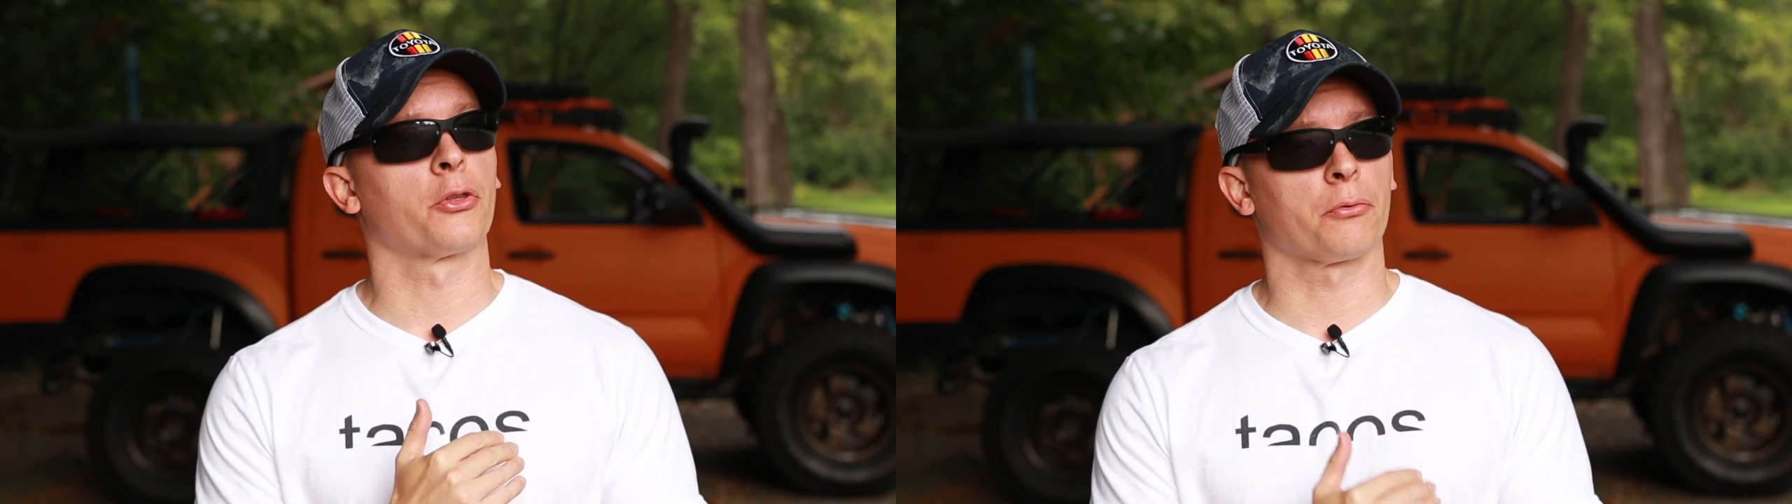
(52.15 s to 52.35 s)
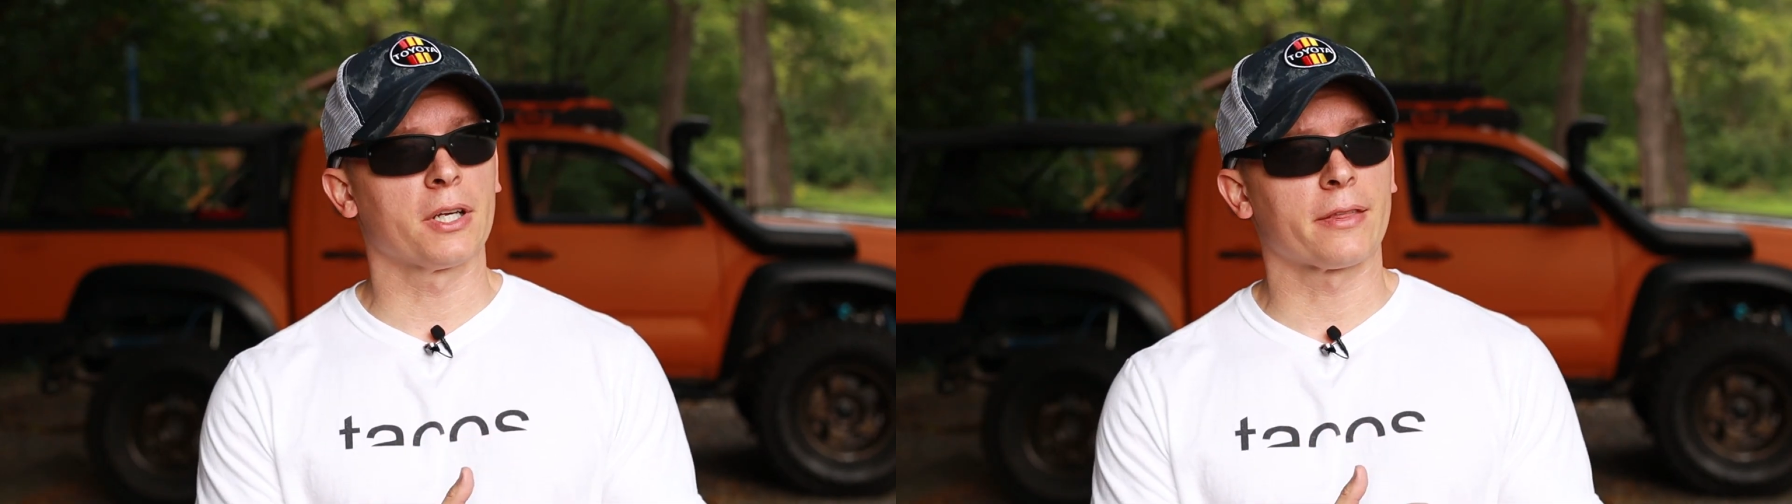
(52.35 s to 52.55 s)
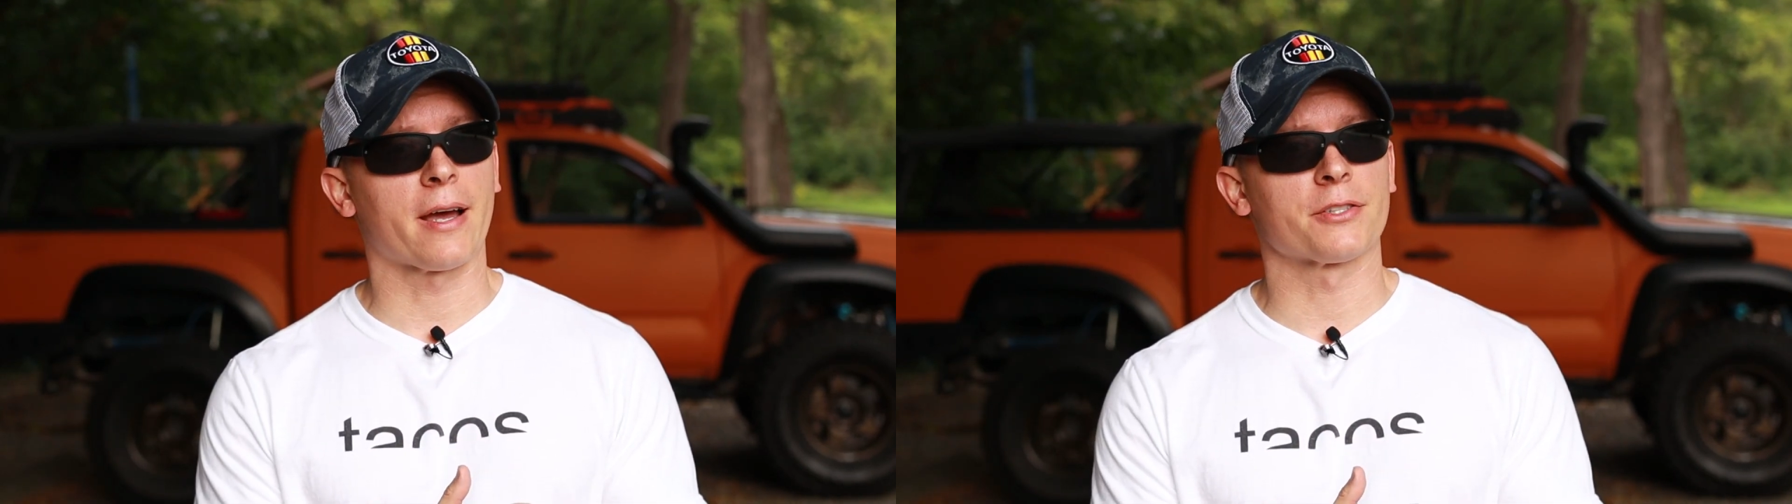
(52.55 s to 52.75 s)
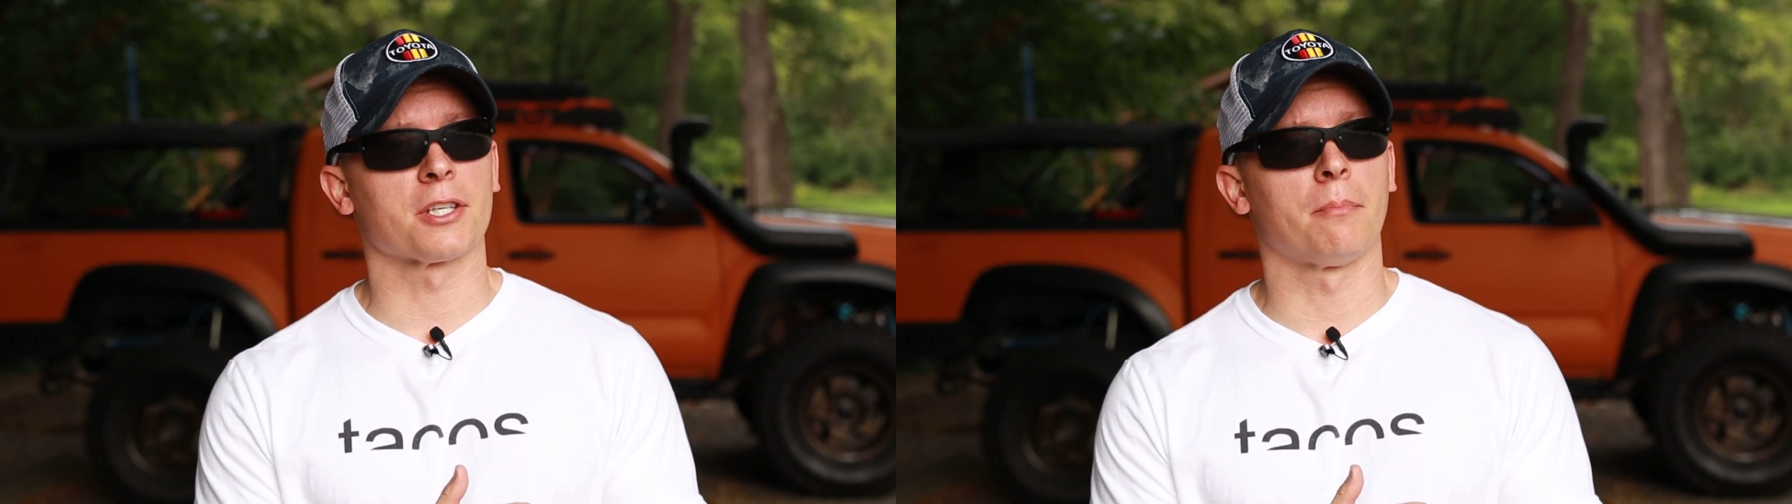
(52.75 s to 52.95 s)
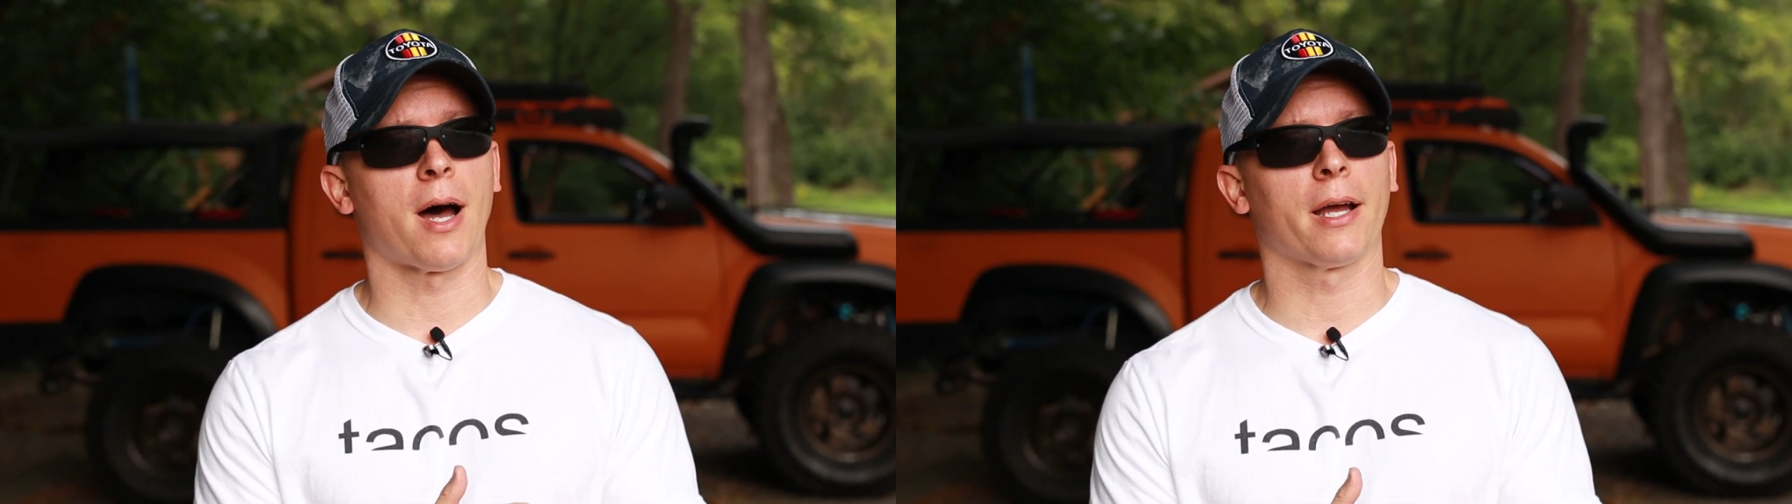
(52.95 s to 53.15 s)

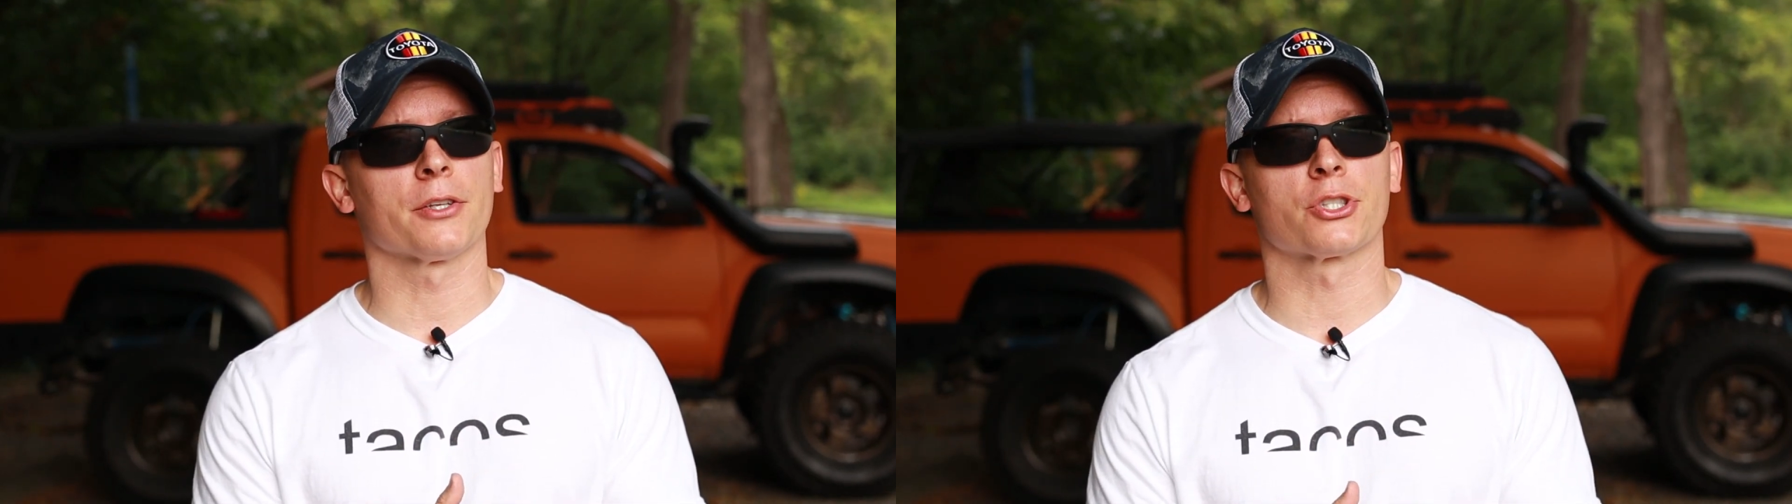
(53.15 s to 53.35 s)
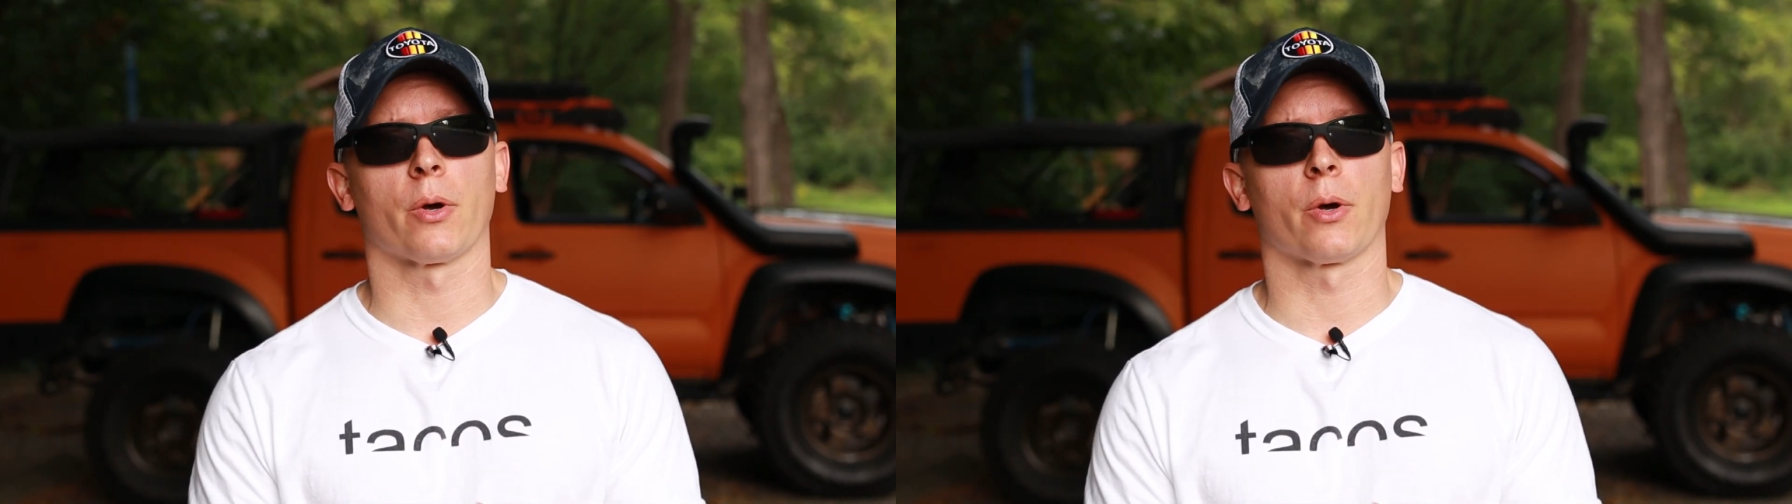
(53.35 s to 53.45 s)
3,000 miles,